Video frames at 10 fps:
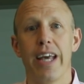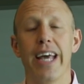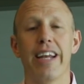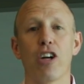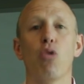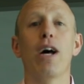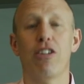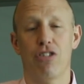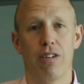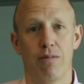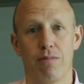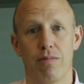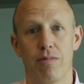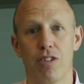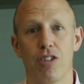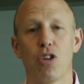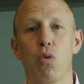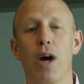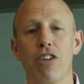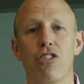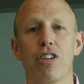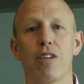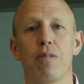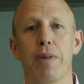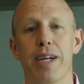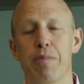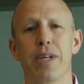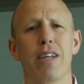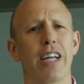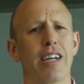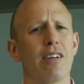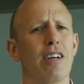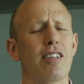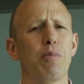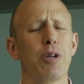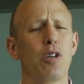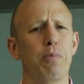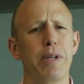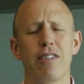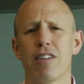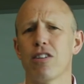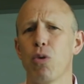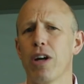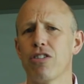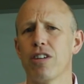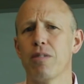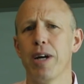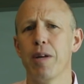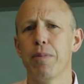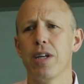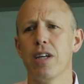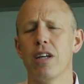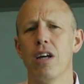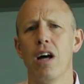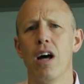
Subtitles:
and a question. So the question might be, like a typical business question might be,